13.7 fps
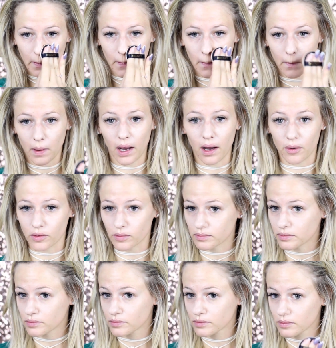Oh wow.
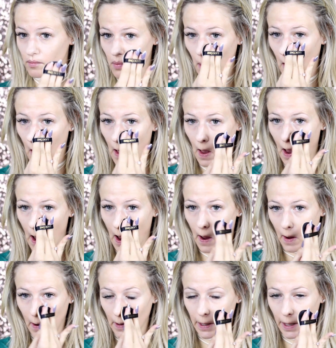
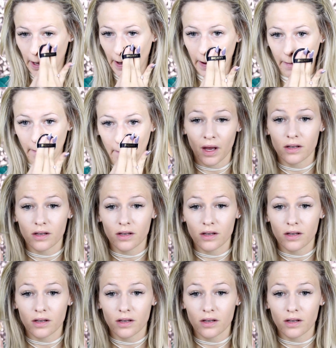Okay,